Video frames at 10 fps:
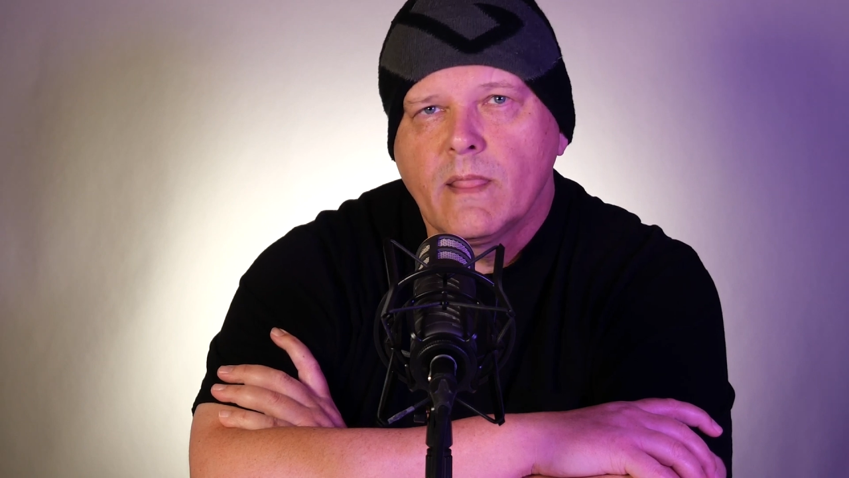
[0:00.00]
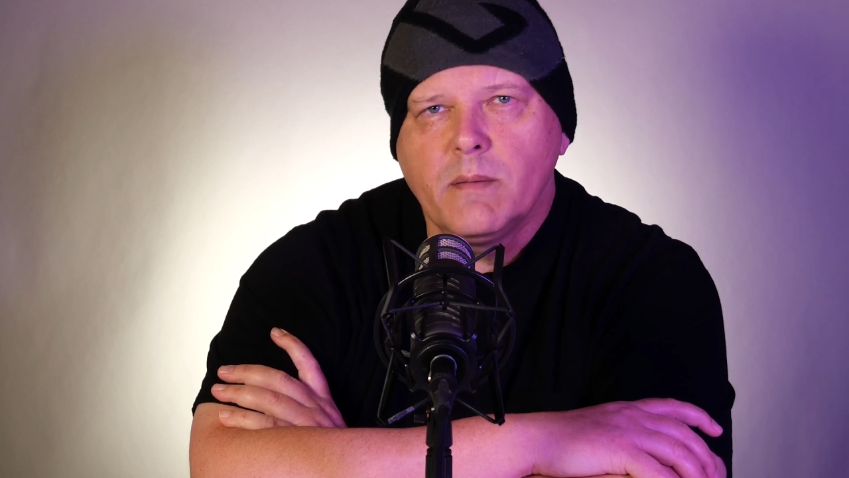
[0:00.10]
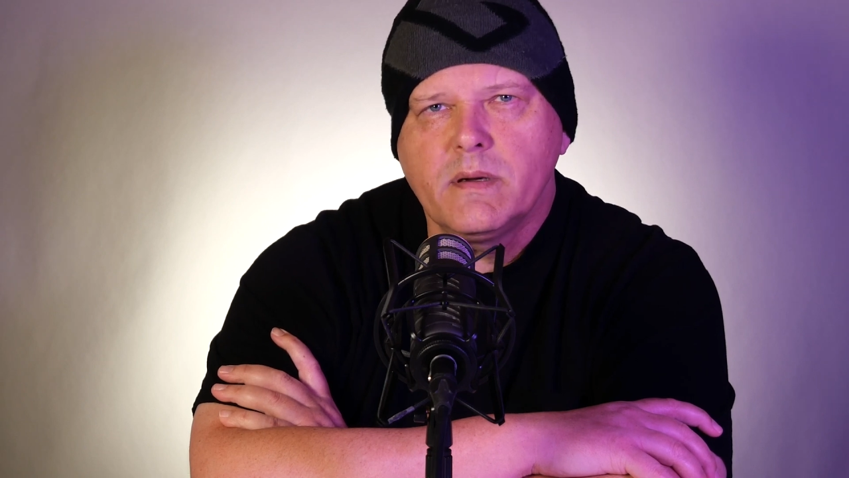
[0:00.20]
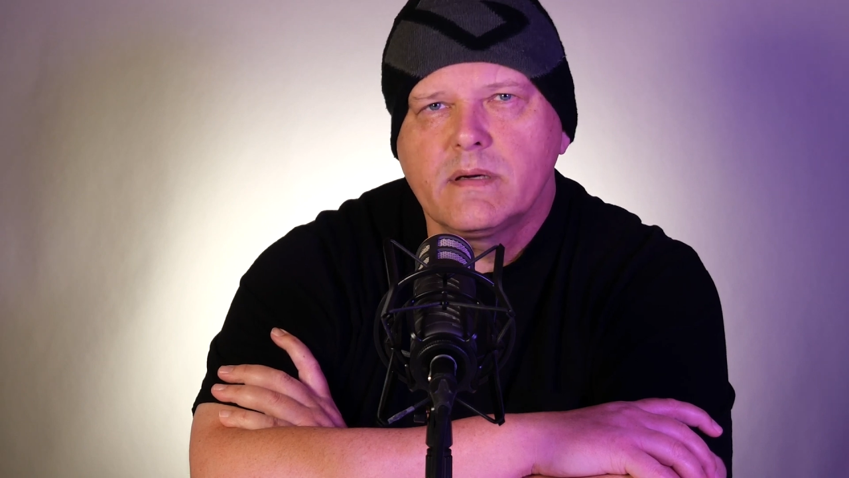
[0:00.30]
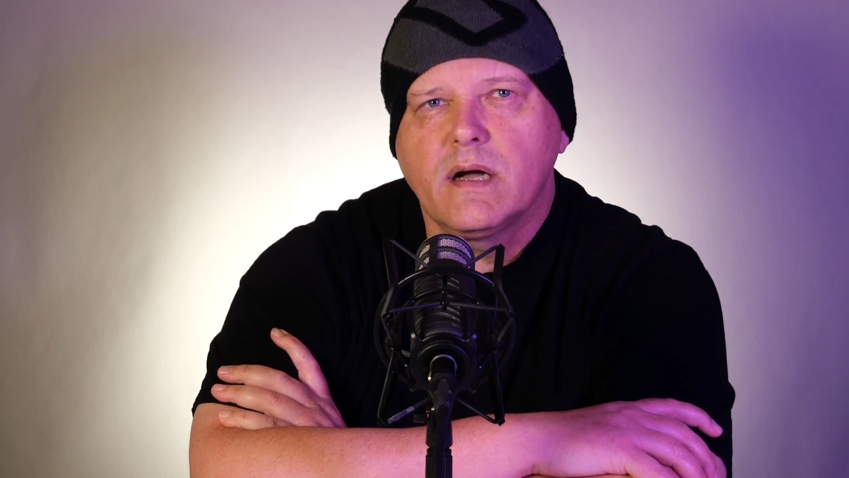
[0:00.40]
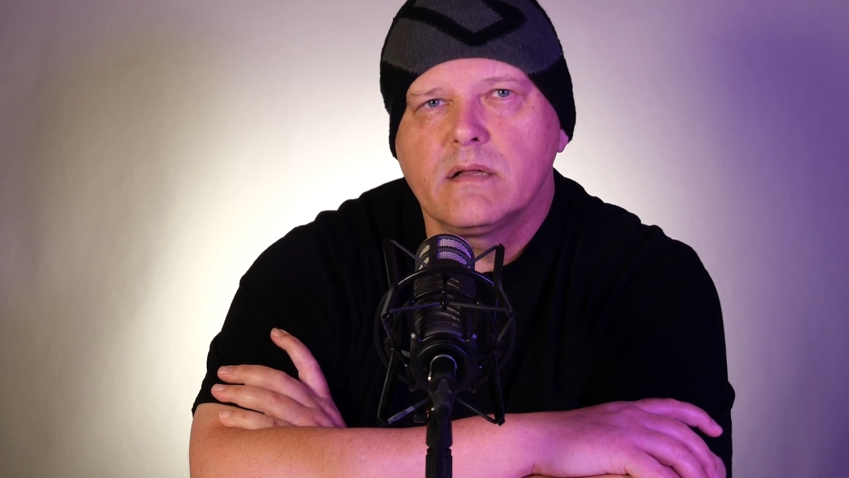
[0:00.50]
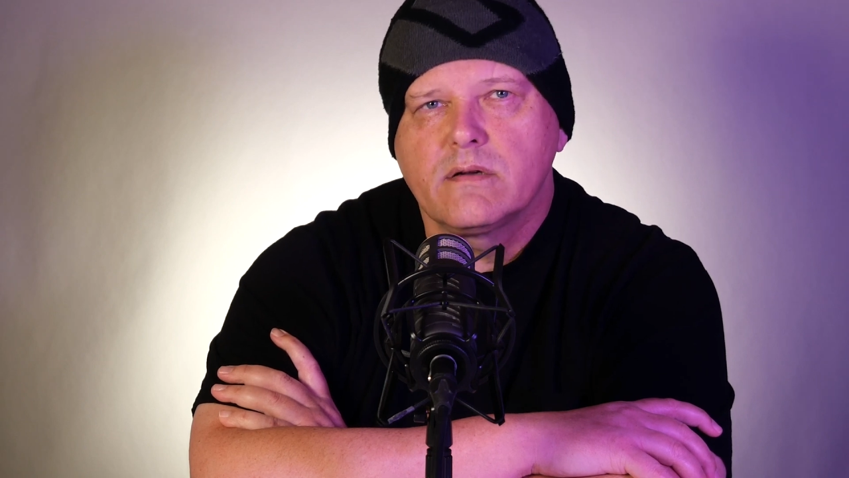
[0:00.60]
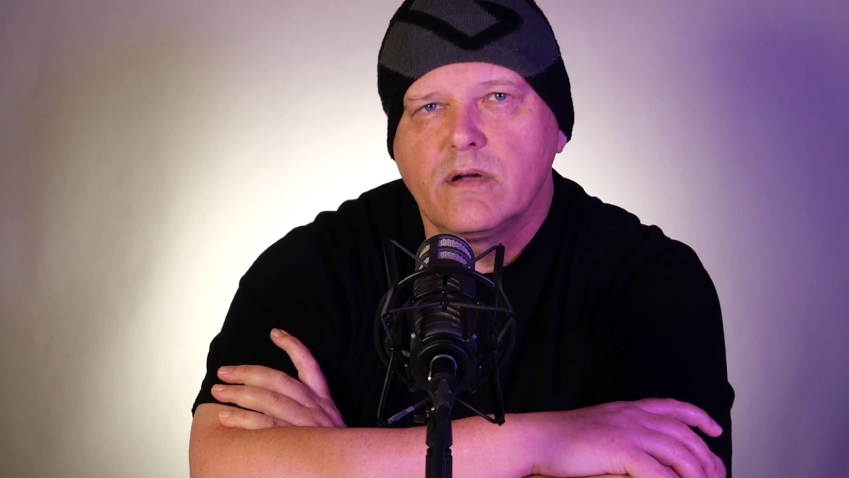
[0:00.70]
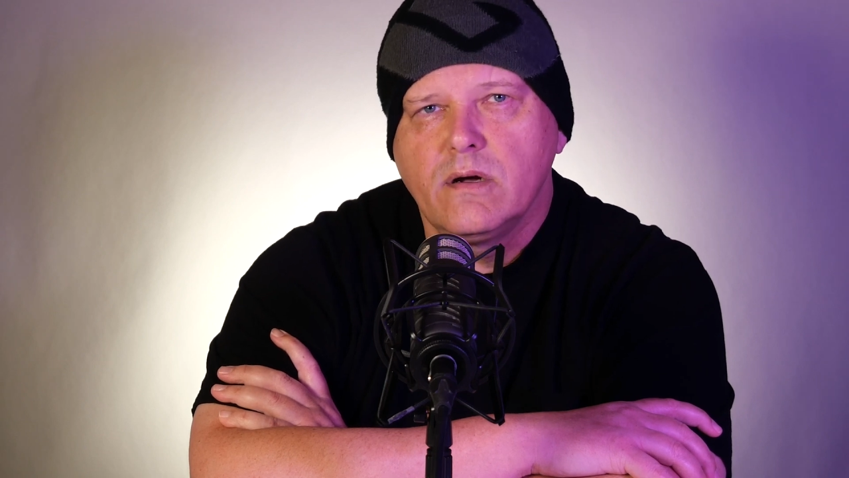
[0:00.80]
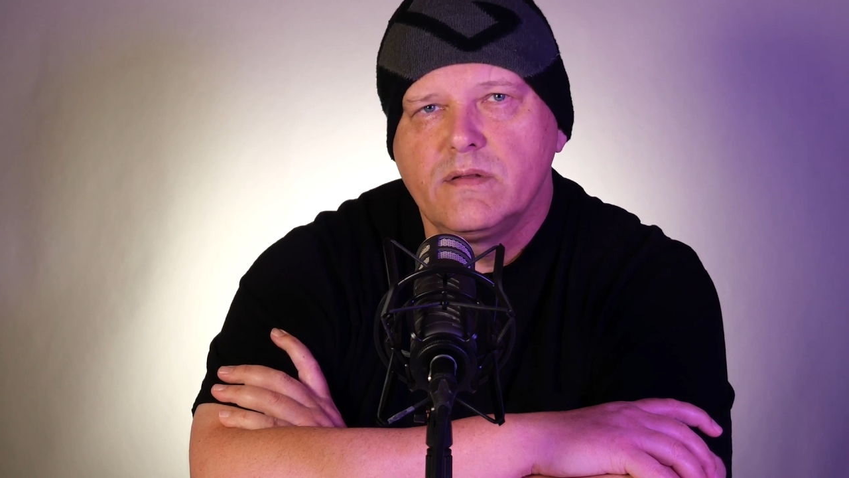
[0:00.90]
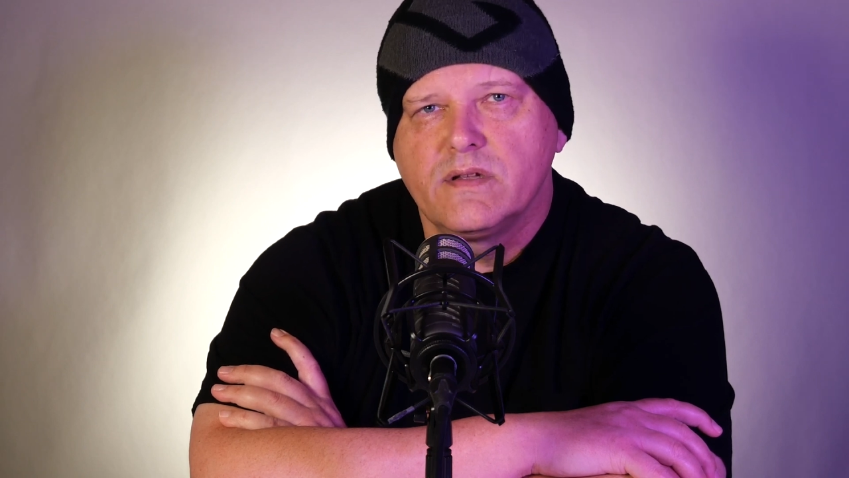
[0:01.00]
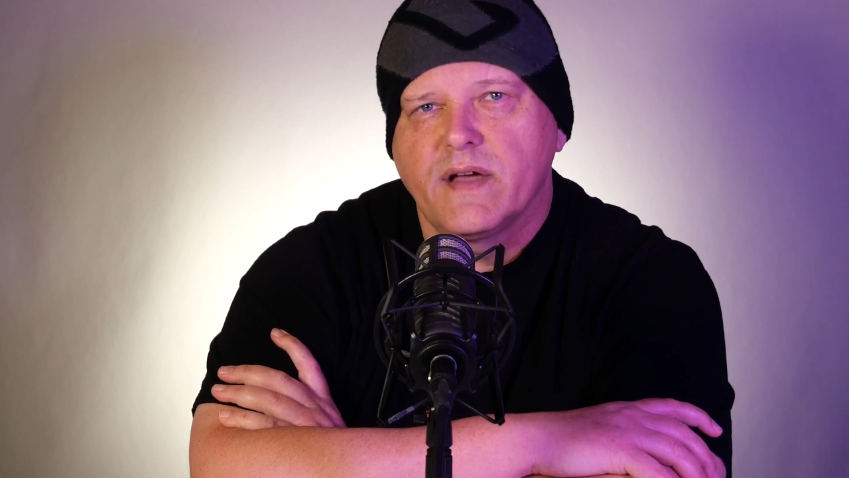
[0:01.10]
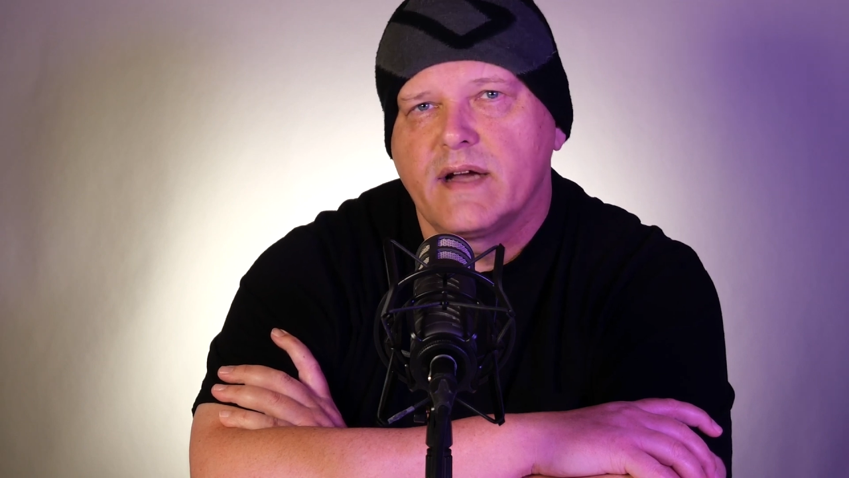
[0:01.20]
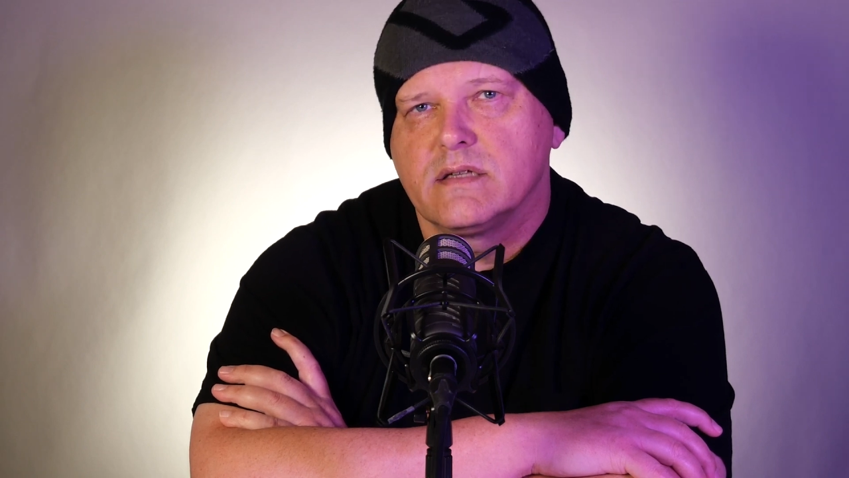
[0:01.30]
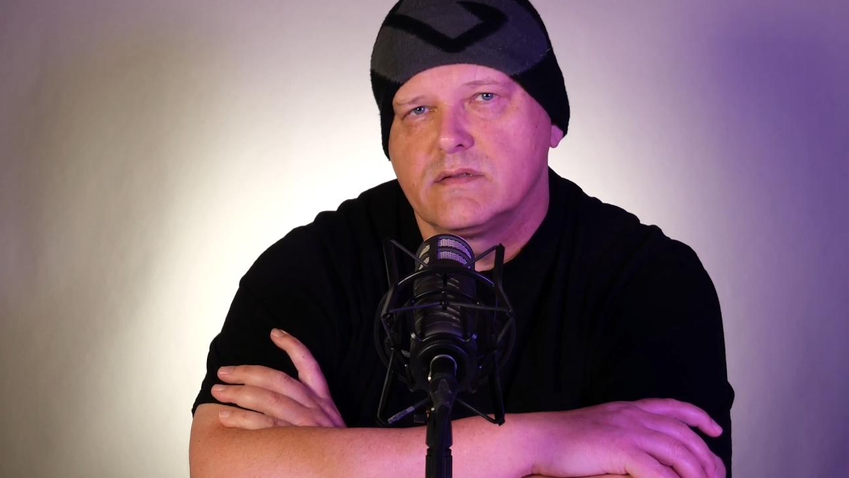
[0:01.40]
I'm going to color code the
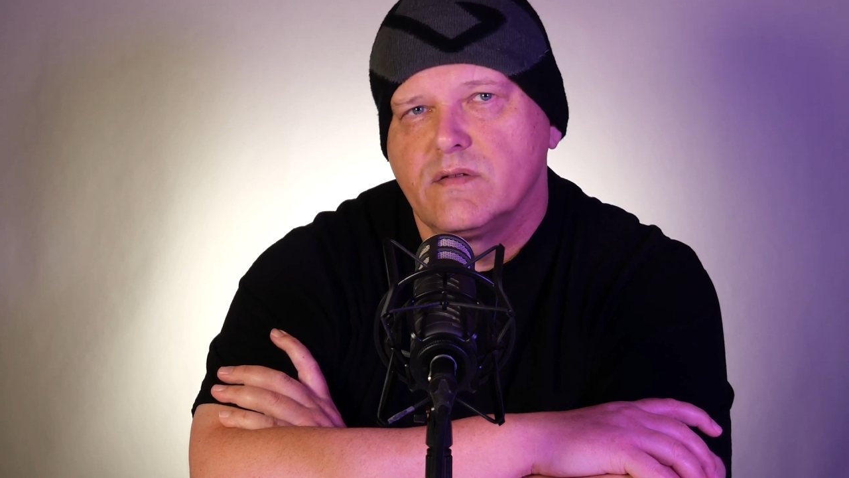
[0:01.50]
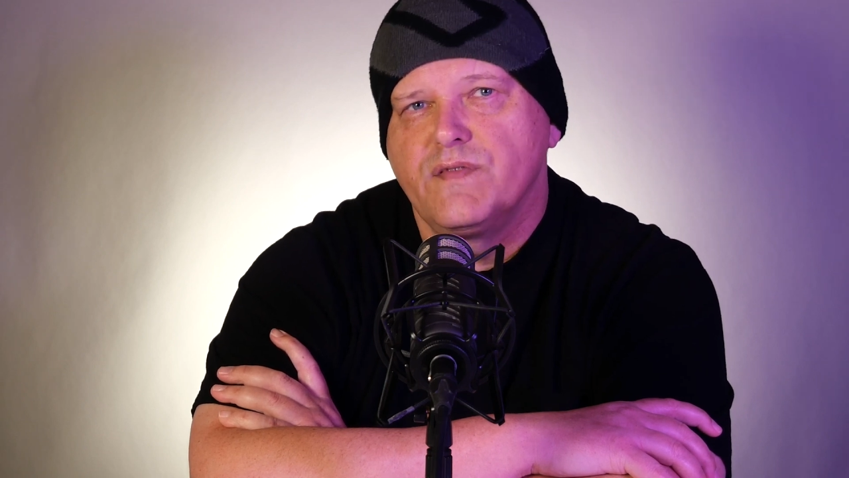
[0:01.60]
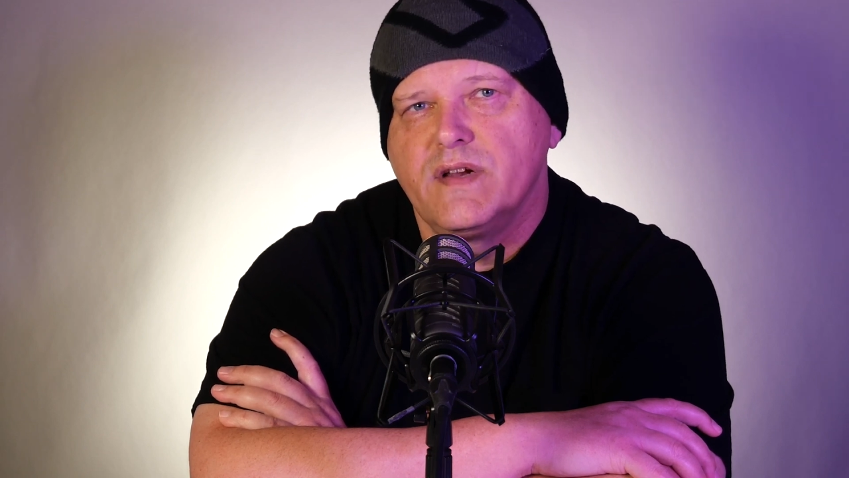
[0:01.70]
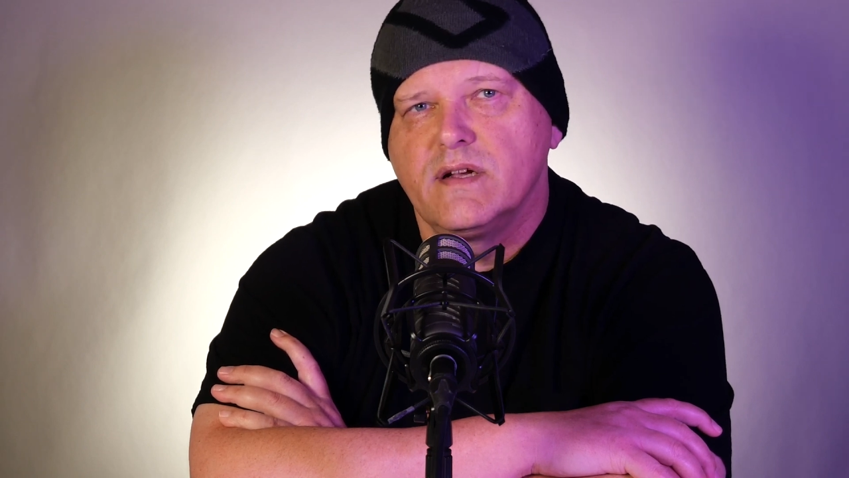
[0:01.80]
titles of the